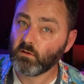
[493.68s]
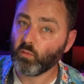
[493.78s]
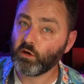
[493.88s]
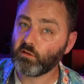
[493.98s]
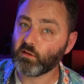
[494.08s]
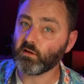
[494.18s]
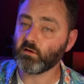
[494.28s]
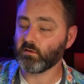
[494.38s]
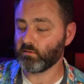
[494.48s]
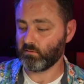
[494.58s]
What do you think?
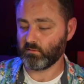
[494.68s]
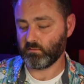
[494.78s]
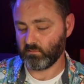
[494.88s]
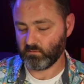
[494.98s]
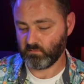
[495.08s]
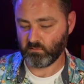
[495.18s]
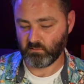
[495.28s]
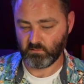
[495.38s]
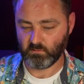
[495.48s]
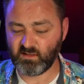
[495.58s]

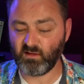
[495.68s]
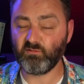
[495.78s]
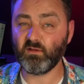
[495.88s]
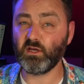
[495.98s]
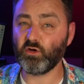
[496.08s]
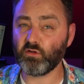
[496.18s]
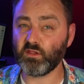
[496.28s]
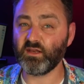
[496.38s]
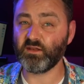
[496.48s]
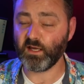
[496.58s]
Definitely not
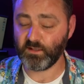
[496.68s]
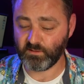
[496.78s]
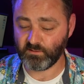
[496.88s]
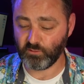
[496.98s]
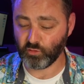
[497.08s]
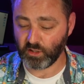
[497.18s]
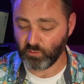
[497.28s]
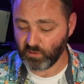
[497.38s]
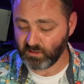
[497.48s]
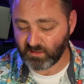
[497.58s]
the nicest looking
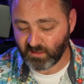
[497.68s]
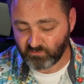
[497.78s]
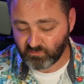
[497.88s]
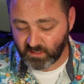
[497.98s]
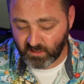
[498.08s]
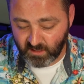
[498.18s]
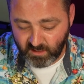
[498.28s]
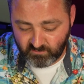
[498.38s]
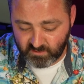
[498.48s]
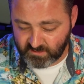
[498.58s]
wheel I've
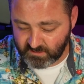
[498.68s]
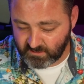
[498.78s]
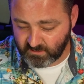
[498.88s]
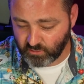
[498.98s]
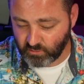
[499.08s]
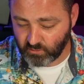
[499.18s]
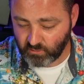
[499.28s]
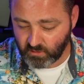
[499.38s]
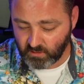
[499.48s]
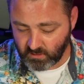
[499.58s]
ever seen, you know.
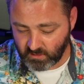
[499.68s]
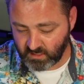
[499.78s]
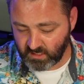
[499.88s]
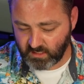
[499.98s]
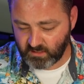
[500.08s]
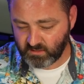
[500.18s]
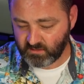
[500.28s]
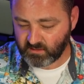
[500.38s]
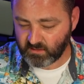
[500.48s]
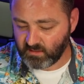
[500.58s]
It
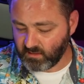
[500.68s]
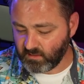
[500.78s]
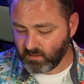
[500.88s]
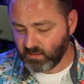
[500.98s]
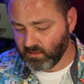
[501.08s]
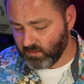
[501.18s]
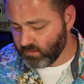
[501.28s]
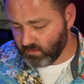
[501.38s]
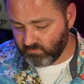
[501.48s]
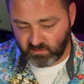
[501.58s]
is a
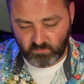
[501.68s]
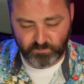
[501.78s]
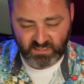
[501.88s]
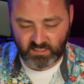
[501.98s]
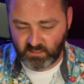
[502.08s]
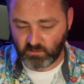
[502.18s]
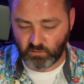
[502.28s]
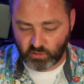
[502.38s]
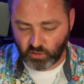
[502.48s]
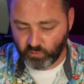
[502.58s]
very plain
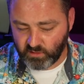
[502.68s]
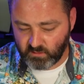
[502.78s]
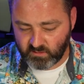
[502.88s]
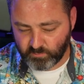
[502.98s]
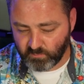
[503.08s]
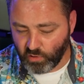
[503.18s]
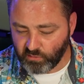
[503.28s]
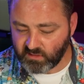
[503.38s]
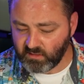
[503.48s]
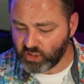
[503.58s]
looking wheel. It's
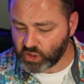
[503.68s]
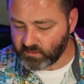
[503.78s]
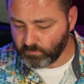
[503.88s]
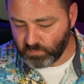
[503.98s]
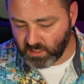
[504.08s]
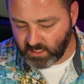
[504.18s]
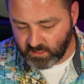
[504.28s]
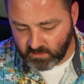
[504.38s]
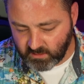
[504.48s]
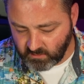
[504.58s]
mostly just
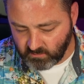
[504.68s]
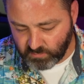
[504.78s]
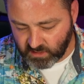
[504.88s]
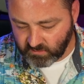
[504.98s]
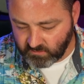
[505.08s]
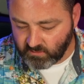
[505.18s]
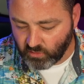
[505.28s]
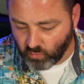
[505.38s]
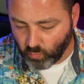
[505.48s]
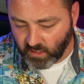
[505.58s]
black and the buttons
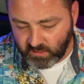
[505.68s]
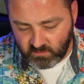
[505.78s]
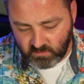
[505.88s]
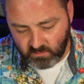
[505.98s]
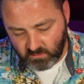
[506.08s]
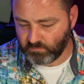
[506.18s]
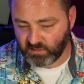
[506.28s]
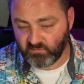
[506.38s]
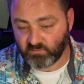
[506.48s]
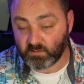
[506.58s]
are white. I
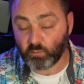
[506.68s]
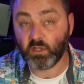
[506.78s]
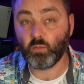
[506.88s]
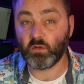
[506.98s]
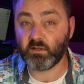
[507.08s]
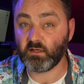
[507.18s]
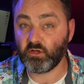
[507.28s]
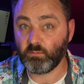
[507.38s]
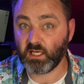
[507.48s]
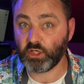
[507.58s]
believe this wheel will
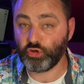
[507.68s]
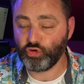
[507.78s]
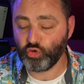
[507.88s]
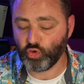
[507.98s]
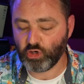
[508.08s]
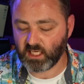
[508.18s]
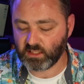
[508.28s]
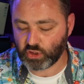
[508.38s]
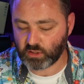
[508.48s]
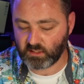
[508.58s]
set you back
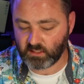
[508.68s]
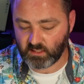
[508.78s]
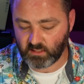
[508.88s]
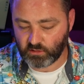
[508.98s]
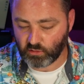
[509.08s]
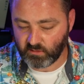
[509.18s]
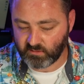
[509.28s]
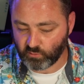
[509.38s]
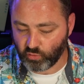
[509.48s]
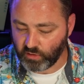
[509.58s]

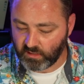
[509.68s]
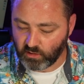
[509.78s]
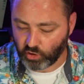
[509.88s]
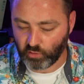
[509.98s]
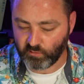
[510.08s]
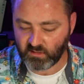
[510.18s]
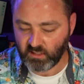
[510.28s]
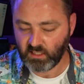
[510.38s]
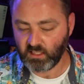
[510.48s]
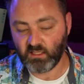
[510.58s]
$200 or euros
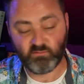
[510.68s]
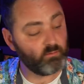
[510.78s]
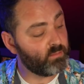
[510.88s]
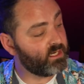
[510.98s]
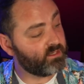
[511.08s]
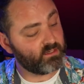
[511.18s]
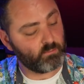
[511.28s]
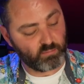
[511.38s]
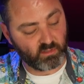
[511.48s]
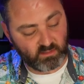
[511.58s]
if you buy it
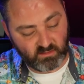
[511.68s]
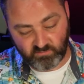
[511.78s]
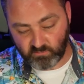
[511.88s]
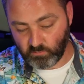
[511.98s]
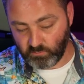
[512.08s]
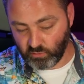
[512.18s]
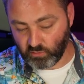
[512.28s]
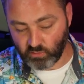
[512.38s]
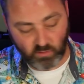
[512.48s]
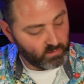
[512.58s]
separately from
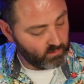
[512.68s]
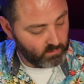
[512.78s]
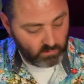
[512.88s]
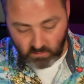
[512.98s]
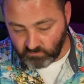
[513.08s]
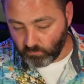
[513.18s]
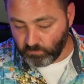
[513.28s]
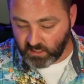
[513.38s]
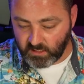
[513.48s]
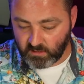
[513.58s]

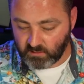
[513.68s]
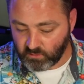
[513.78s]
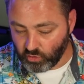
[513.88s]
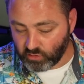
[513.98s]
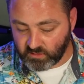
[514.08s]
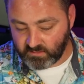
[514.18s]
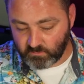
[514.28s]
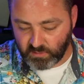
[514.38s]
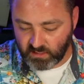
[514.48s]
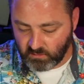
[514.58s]
buying it not as a
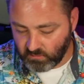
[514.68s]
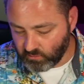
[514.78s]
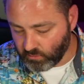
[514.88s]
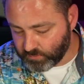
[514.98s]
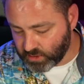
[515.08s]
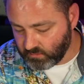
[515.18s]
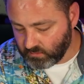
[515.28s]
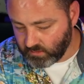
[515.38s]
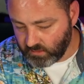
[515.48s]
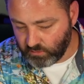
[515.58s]
bundled
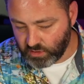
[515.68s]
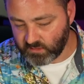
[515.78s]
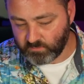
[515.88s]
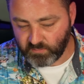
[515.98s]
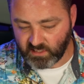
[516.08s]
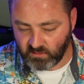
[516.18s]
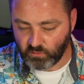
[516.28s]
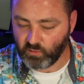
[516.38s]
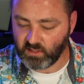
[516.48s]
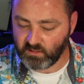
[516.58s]
option and you're just buying the
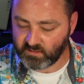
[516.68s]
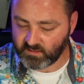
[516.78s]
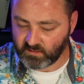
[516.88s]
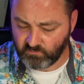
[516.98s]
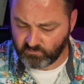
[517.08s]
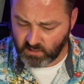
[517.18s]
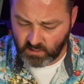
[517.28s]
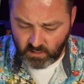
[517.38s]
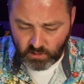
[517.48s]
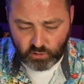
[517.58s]
wheel itself.
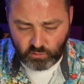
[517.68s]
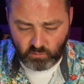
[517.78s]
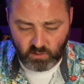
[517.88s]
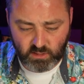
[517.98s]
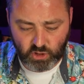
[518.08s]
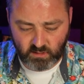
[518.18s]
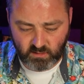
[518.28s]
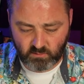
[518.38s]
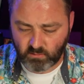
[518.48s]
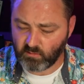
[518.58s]
200
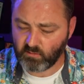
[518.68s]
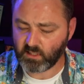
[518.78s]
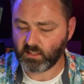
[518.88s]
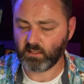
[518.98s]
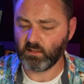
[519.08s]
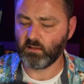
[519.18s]
euros.